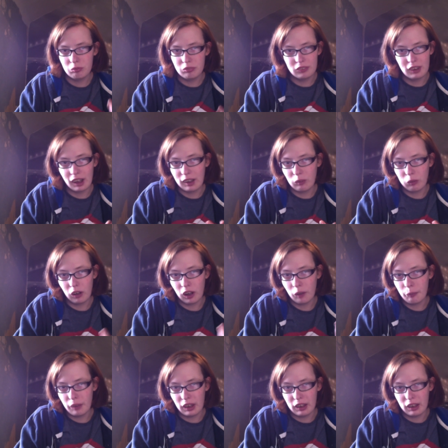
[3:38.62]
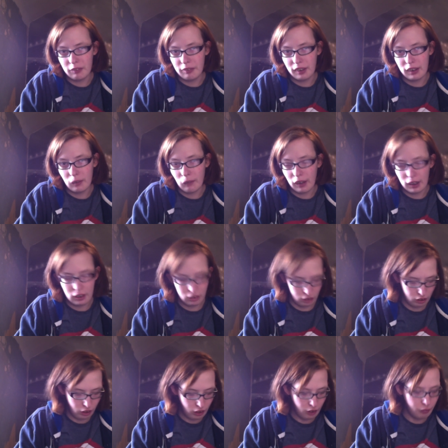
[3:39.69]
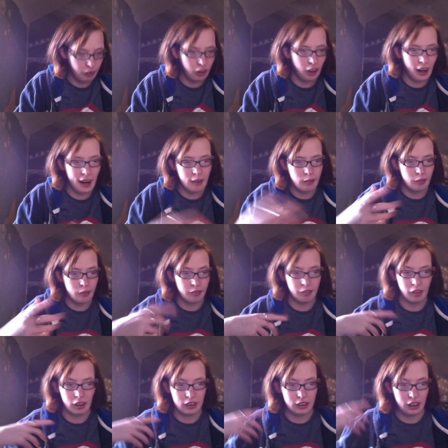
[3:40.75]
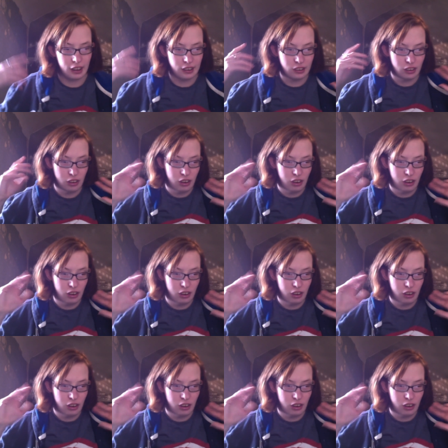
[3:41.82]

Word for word: that's what i believe anyway if you're not having fun then